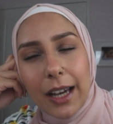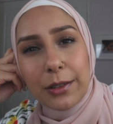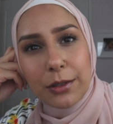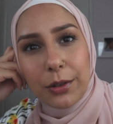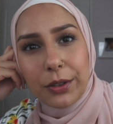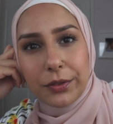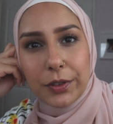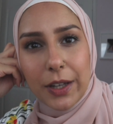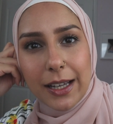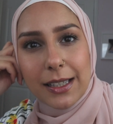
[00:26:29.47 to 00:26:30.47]
I don't know if
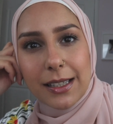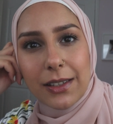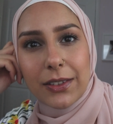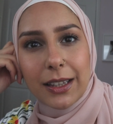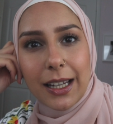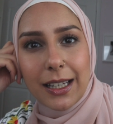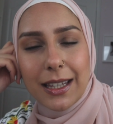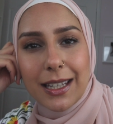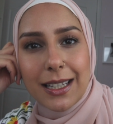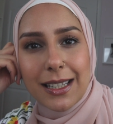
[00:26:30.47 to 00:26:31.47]
you guys even like
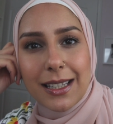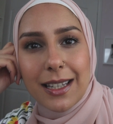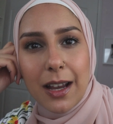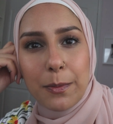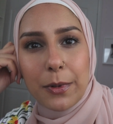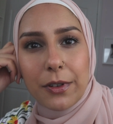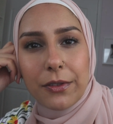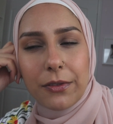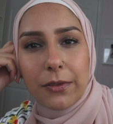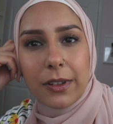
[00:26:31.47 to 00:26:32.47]
these type
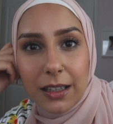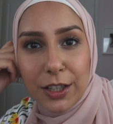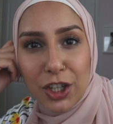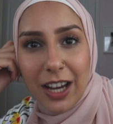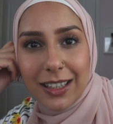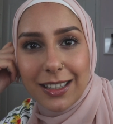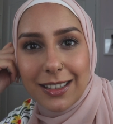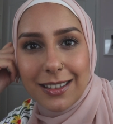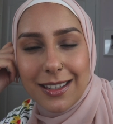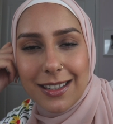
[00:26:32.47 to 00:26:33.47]
of
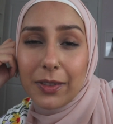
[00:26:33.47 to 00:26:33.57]
check-ins.